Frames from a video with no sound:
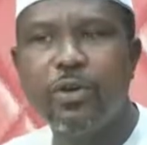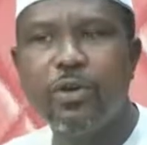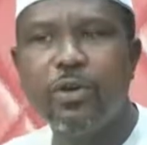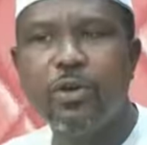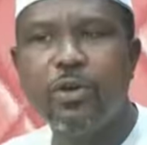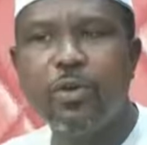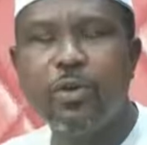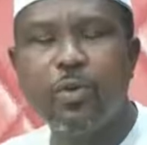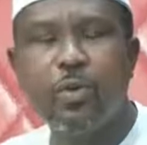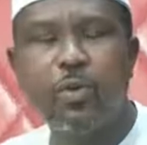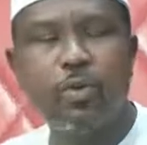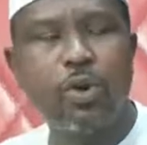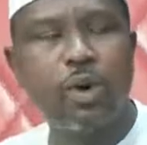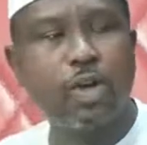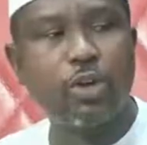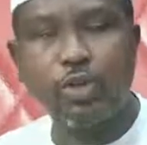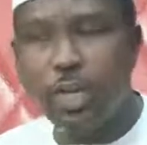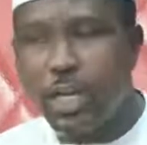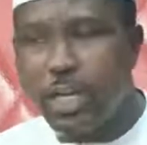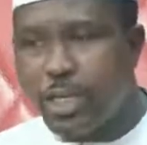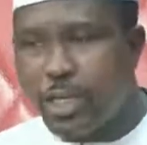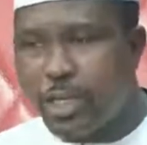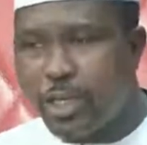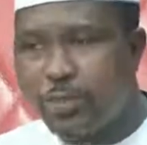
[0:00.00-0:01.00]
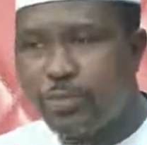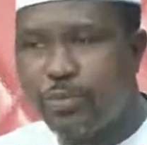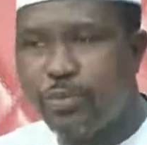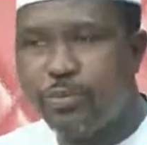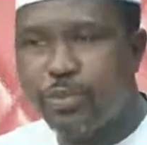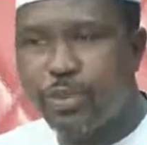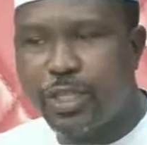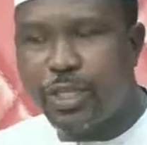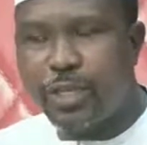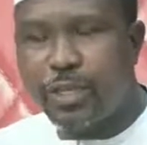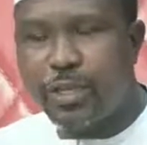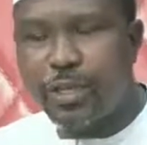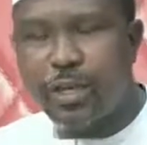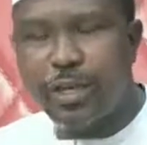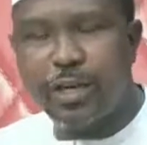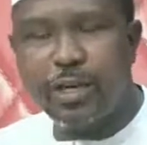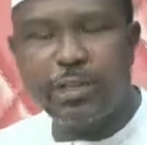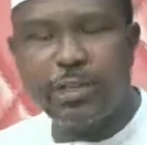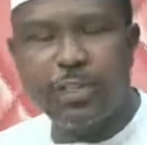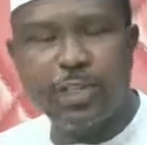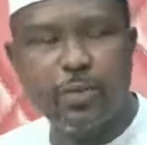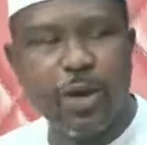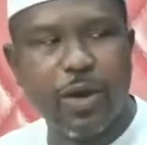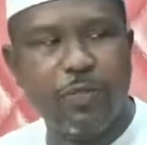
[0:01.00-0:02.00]
will not only deepen the legacy we
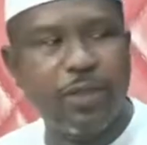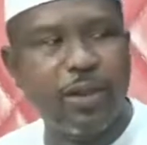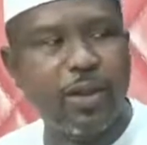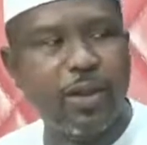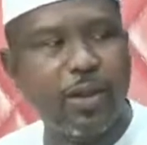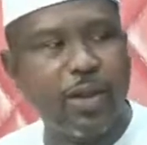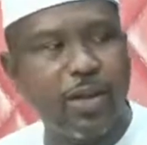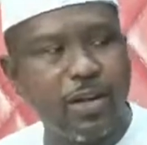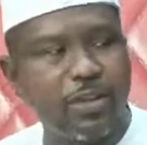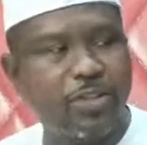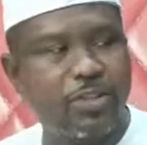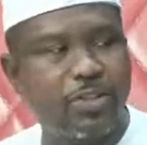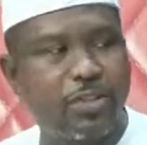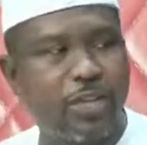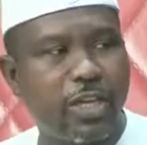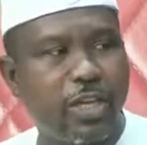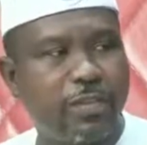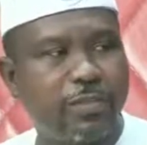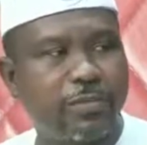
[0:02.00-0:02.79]
have inherited,